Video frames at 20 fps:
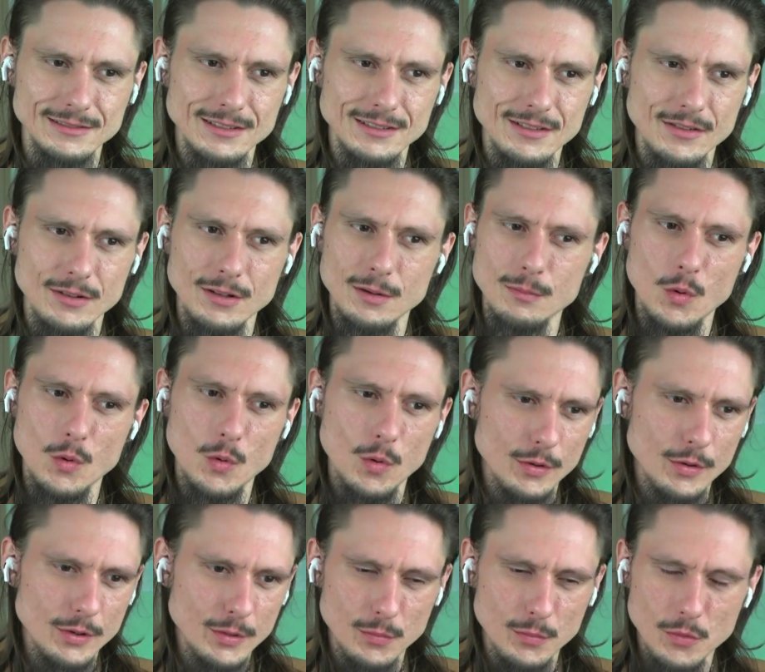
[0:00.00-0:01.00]
There are more
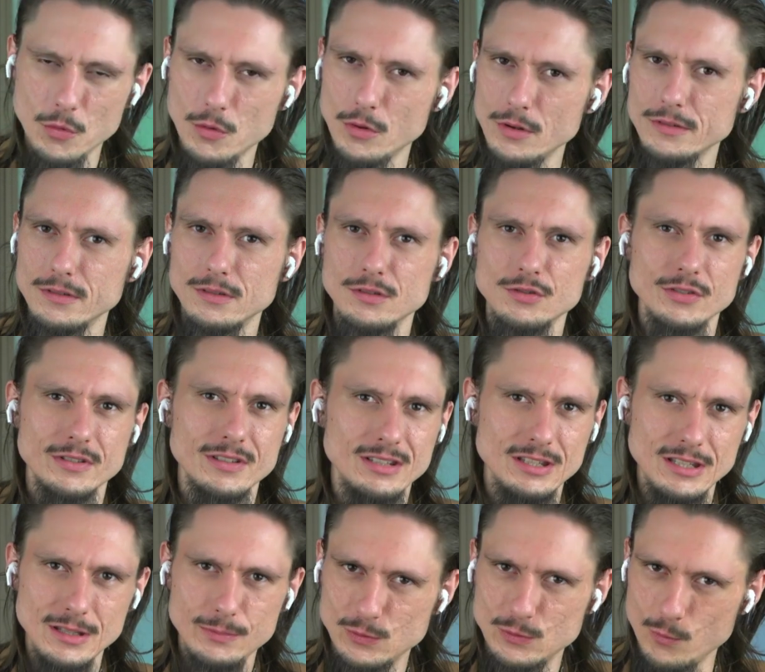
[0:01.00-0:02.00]
and more, and it just
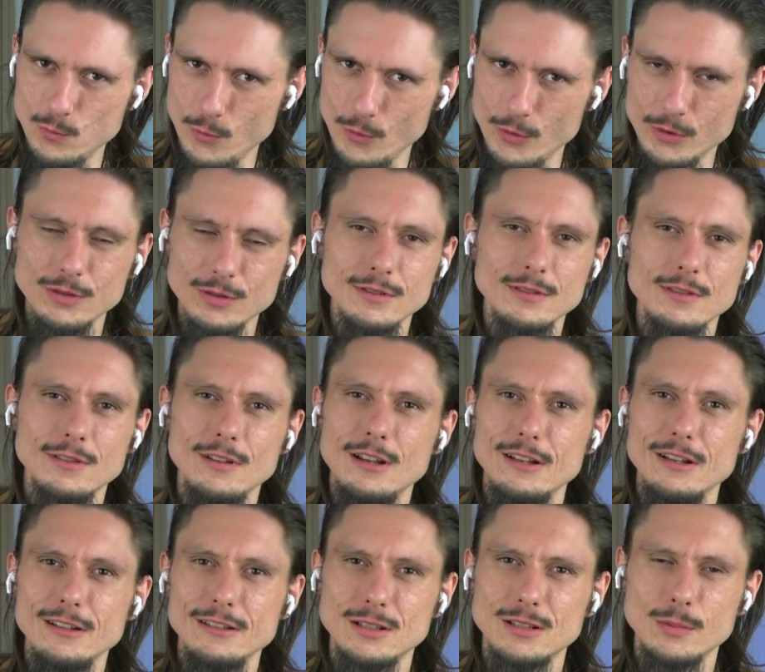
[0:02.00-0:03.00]
keeps working.
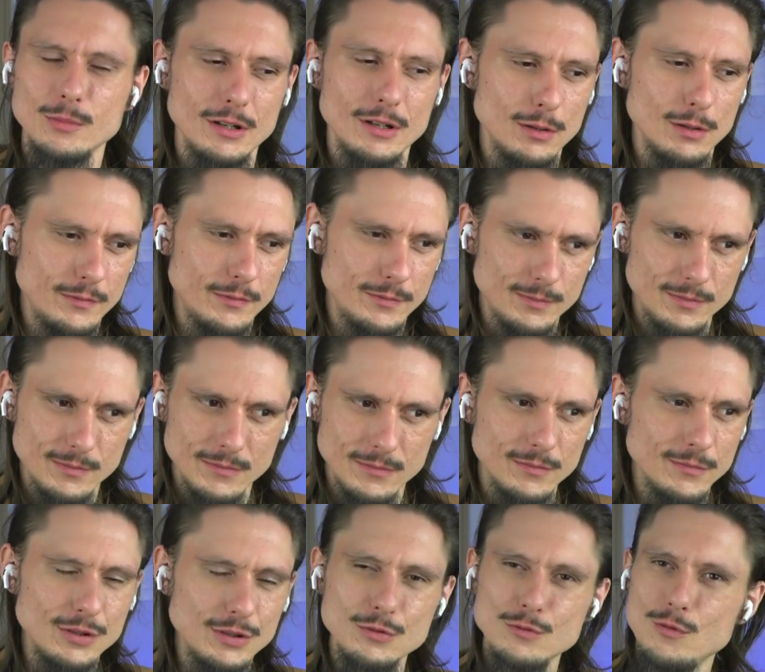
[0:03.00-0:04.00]
Some kind of
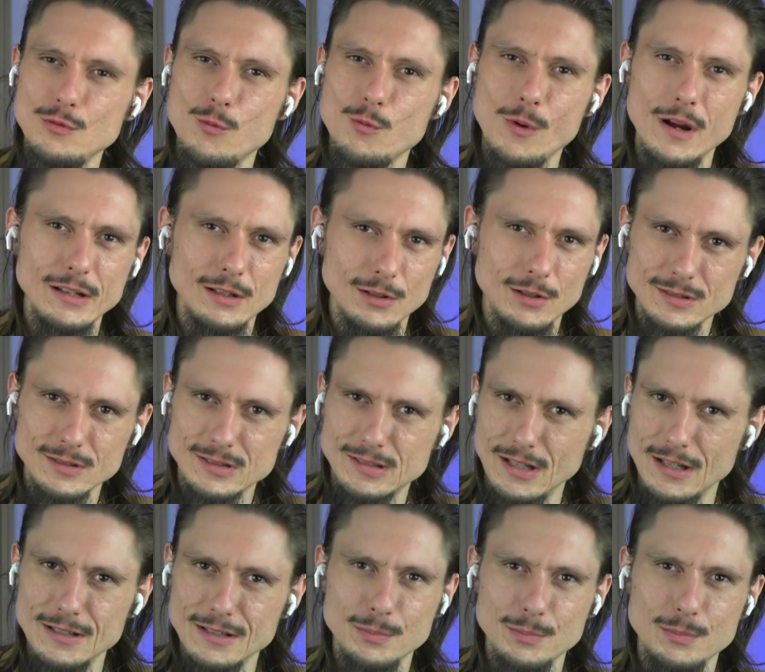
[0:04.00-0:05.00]
new weight loss
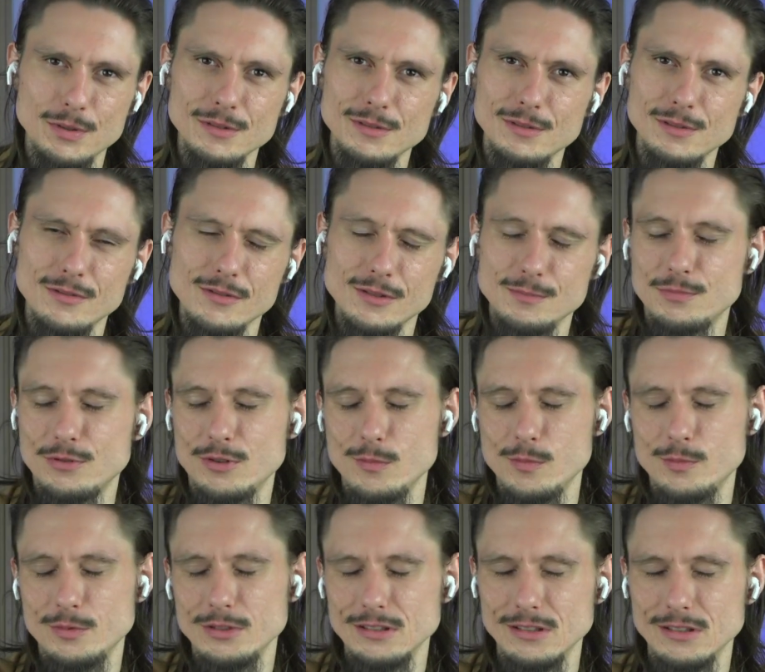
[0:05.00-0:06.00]
diet pill that
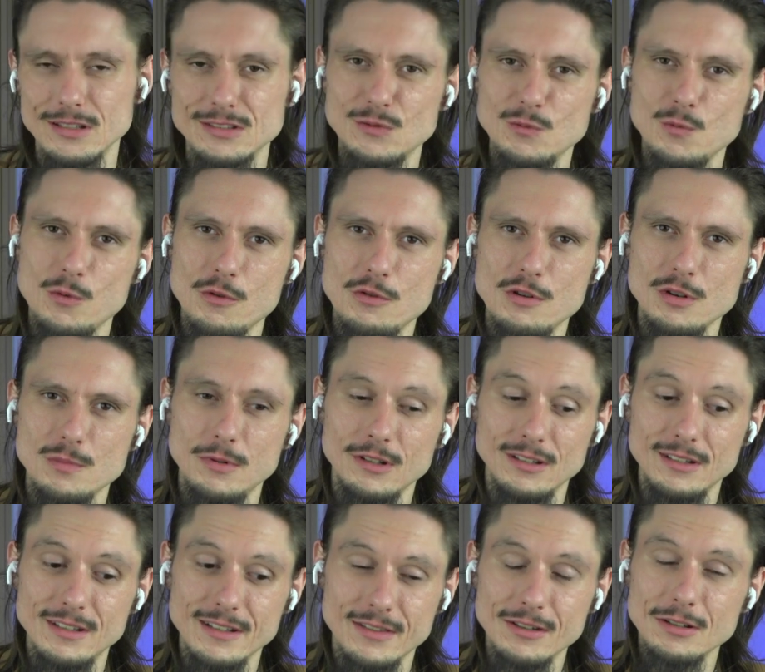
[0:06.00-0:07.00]
probably doesn't work, but
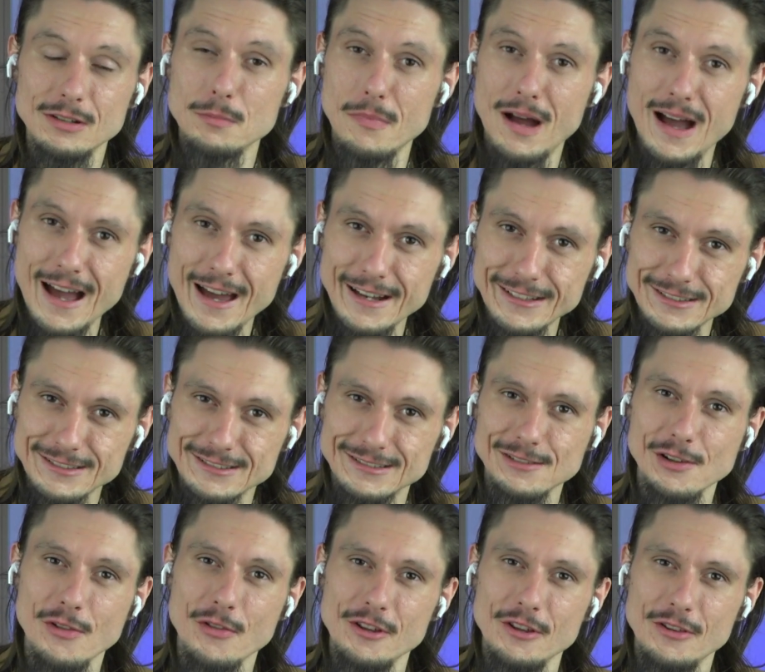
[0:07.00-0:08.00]
like the demand is
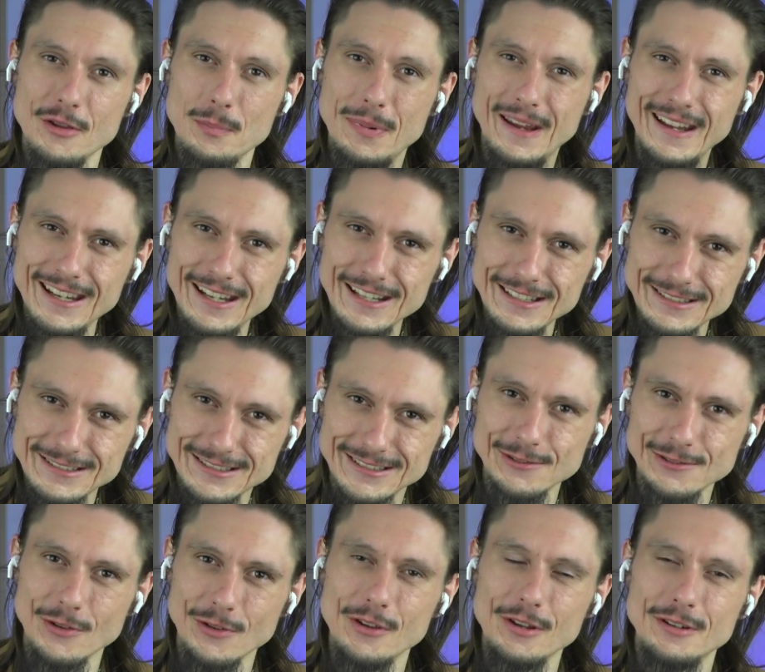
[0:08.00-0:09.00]
still there, the pain is
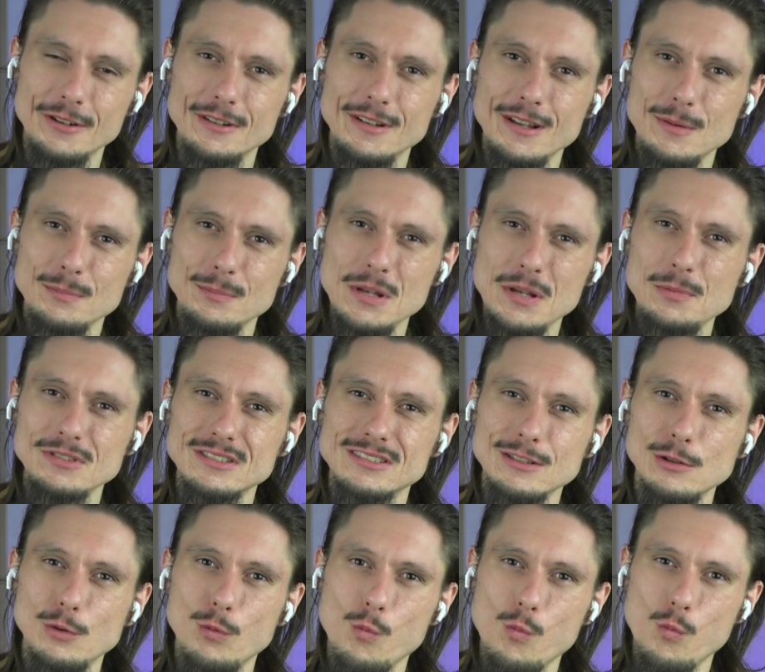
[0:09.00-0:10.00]
still there, people
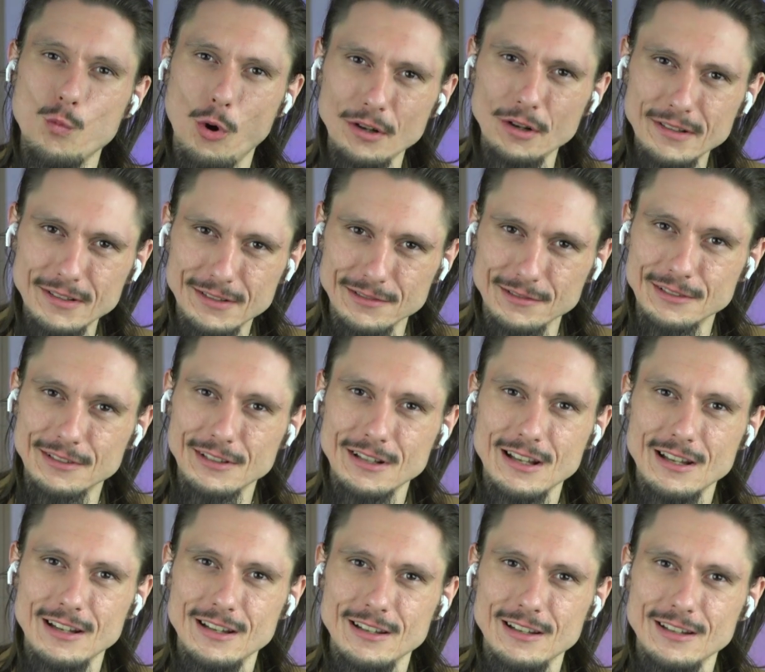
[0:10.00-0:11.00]
still want it,
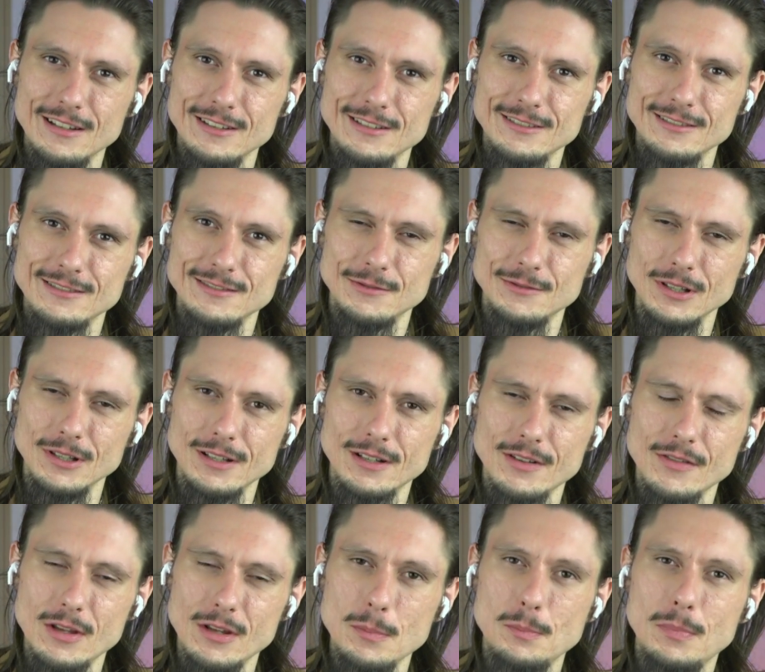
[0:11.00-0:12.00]
right? And
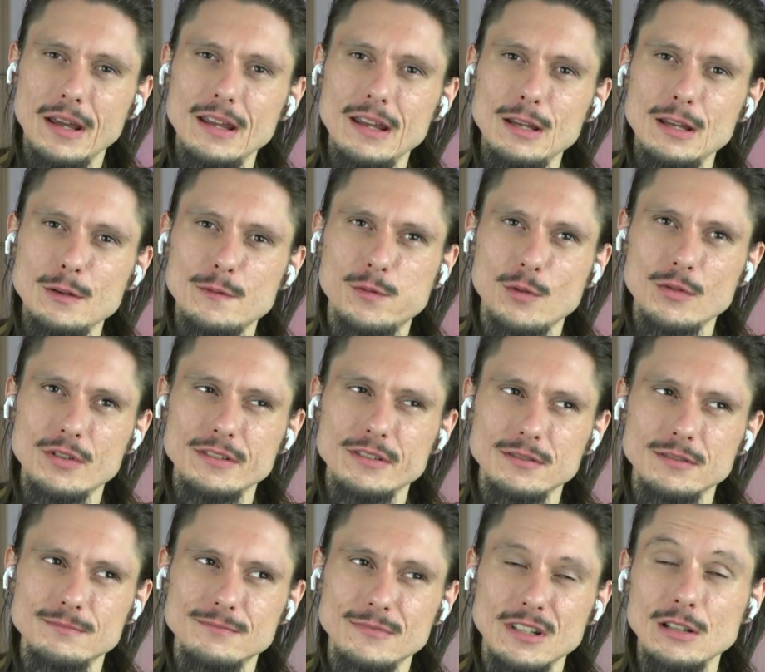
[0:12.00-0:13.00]
they pay for
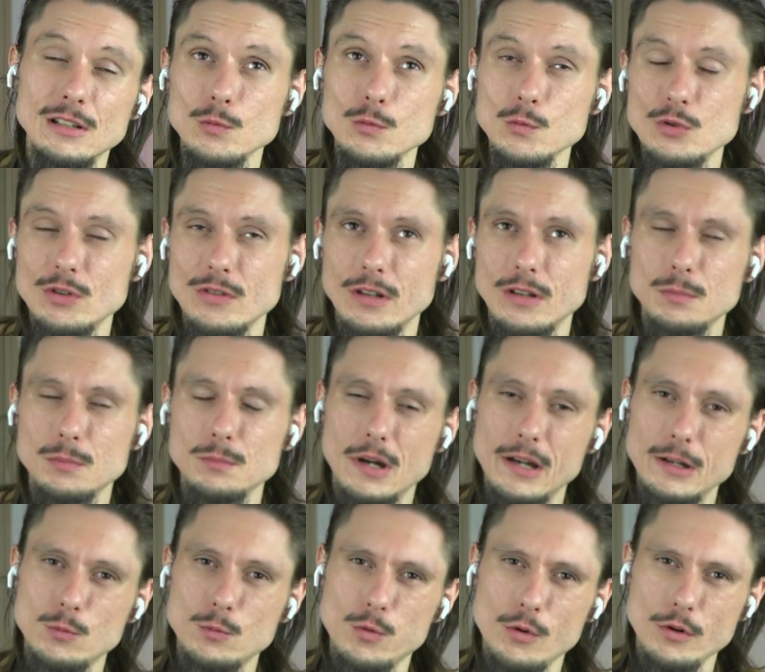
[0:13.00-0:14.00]
the illusion that it
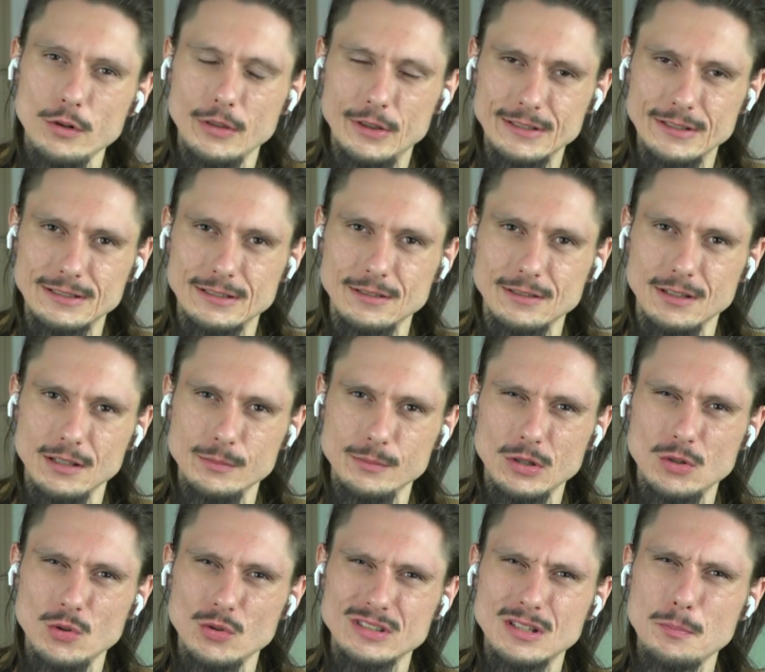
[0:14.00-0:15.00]
might work this time
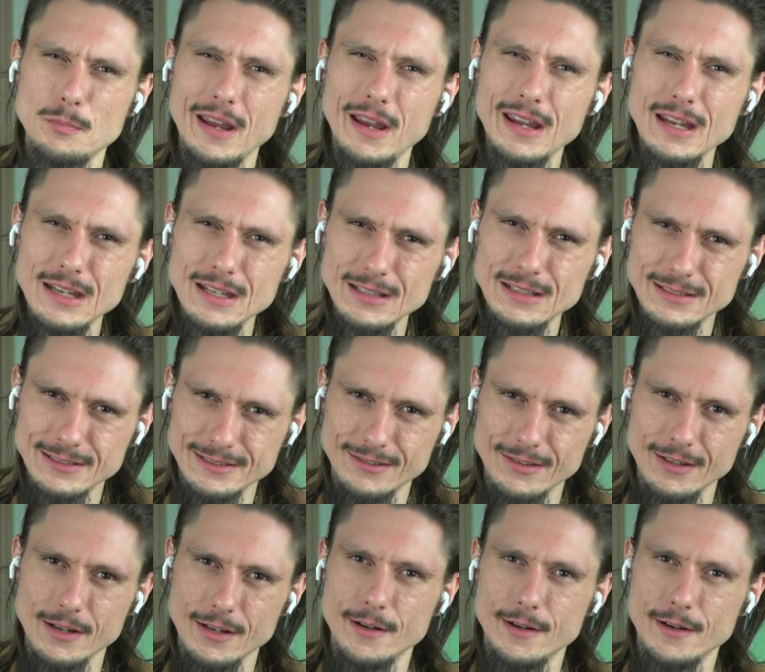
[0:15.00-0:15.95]
because the pain is there.